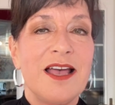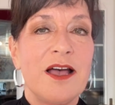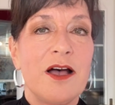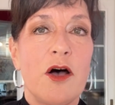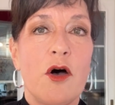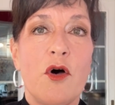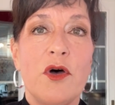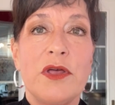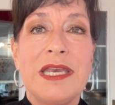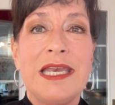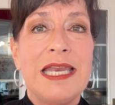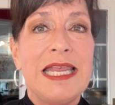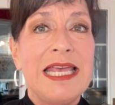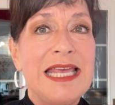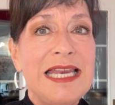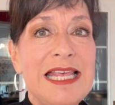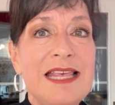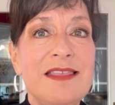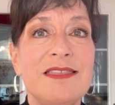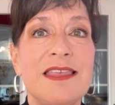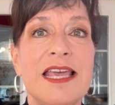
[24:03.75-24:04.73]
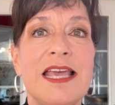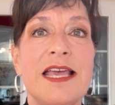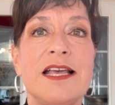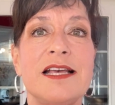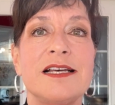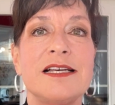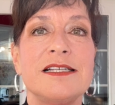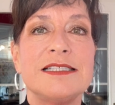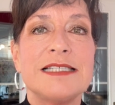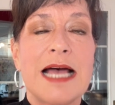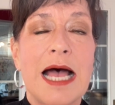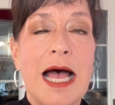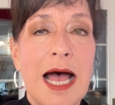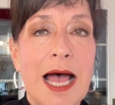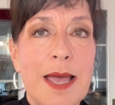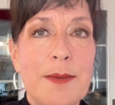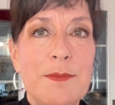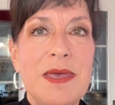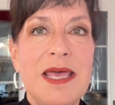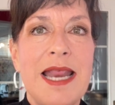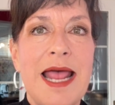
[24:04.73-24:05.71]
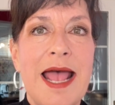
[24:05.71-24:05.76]
On anything, time
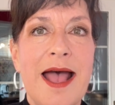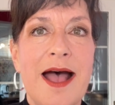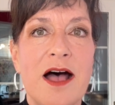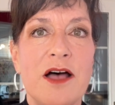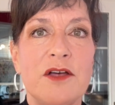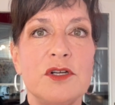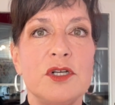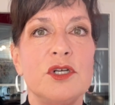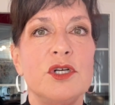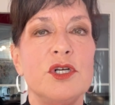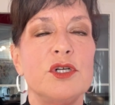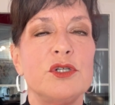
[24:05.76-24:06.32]
it out,